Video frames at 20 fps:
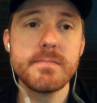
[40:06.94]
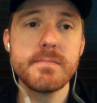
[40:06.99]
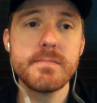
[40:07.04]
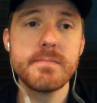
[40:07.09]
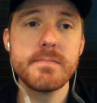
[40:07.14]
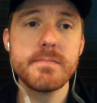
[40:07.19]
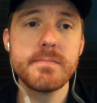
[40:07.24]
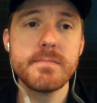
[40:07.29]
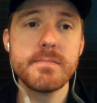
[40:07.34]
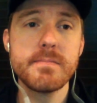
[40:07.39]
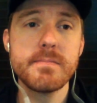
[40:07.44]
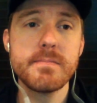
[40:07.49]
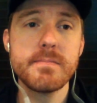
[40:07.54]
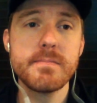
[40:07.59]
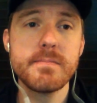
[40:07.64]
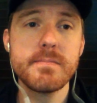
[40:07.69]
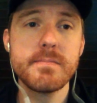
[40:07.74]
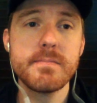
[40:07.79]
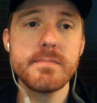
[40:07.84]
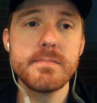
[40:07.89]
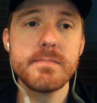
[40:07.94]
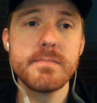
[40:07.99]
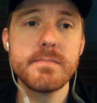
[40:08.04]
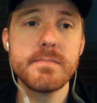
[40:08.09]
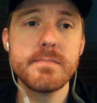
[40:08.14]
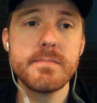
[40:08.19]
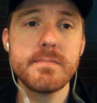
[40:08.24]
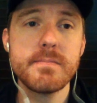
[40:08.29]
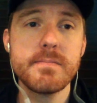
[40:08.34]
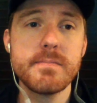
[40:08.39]
This
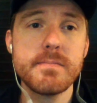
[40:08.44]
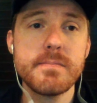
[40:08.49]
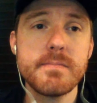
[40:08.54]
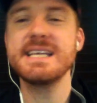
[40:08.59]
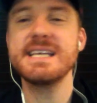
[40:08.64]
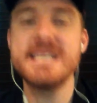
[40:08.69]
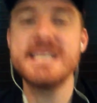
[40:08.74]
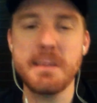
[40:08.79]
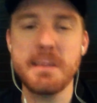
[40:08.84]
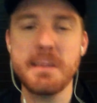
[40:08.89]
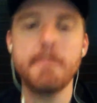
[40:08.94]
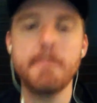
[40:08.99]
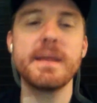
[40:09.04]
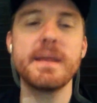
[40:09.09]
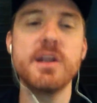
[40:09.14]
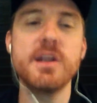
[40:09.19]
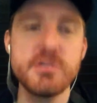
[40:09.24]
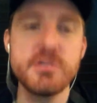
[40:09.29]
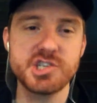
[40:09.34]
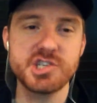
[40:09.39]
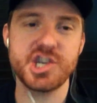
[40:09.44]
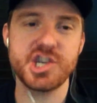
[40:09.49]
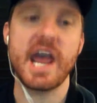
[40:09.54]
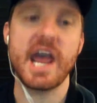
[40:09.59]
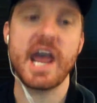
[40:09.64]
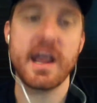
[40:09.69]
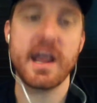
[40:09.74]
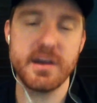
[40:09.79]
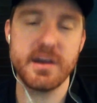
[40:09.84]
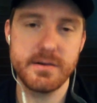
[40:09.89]
team just needs a mental
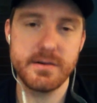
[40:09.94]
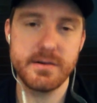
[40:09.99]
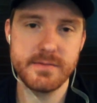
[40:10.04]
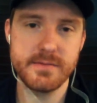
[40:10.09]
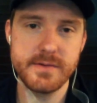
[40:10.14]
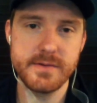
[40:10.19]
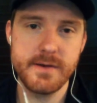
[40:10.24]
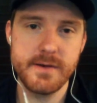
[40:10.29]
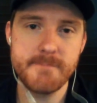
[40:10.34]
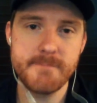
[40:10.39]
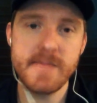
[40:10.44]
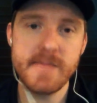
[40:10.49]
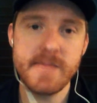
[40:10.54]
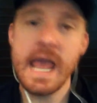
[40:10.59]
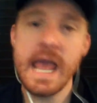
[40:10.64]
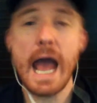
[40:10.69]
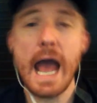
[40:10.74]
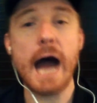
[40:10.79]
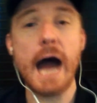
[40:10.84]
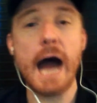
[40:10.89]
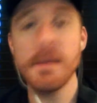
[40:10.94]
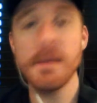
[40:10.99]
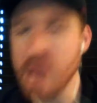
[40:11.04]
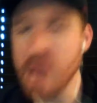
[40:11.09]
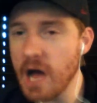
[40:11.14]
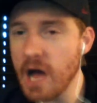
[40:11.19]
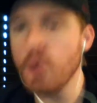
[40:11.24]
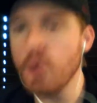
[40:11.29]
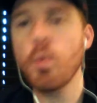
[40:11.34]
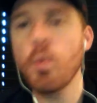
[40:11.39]
check. I'm
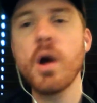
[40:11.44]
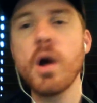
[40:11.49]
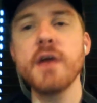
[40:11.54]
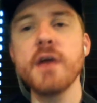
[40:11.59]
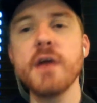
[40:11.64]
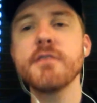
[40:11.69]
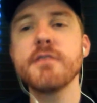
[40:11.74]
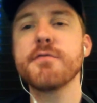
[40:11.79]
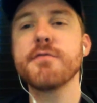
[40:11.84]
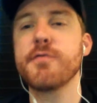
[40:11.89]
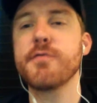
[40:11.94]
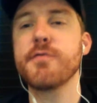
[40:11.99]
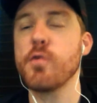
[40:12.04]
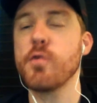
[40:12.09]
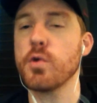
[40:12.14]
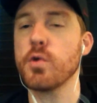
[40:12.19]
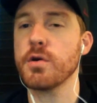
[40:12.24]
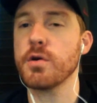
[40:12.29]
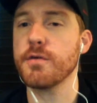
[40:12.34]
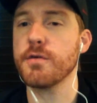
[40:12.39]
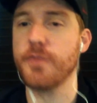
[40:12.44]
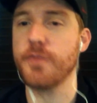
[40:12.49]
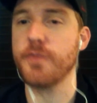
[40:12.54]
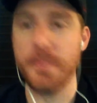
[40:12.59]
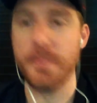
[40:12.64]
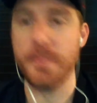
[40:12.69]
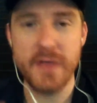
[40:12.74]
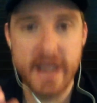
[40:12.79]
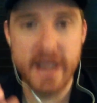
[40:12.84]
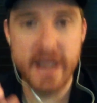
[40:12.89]
not one for
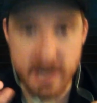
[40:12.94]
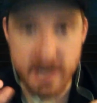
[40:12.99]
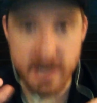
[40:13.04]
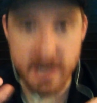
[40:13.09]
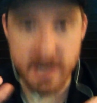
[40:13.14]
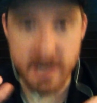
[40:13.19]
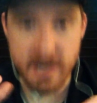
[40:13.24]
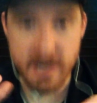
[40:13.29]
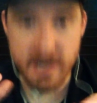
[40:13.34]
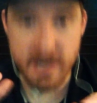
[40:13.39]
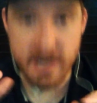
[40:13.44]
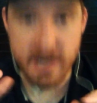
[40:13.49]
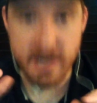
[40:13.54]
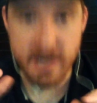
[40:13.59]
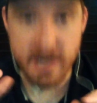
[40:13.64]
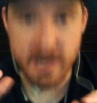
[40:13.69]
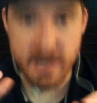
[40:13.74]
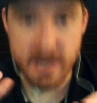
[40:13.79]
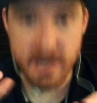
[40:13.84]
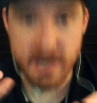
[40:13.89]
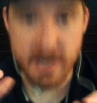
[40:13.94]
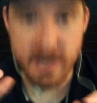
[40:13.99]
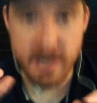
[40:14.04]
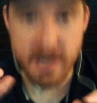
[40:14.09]
players resting.